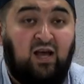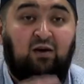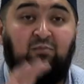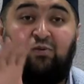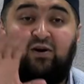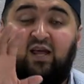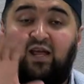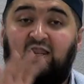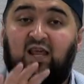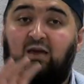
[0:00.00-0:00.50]

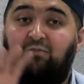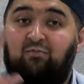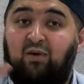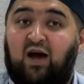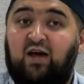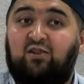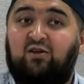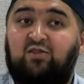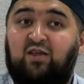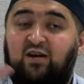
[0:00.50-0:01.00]
but in a
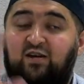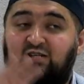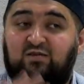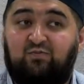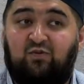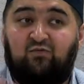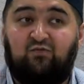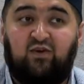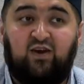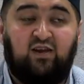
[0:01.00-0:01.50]
manner that is
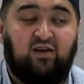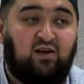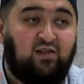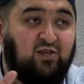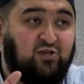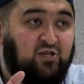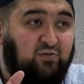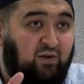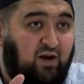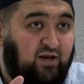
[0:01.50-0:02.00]
befitting
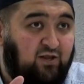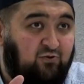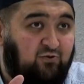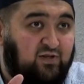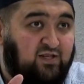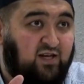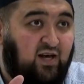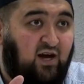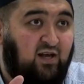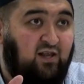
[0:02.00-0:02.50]
Allah subhanahu wa
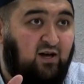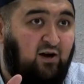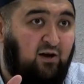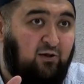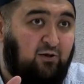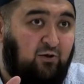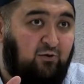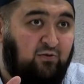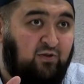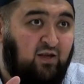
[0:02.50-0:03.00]
ta'ala
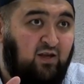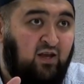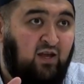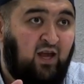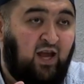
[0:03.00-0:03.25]
alone.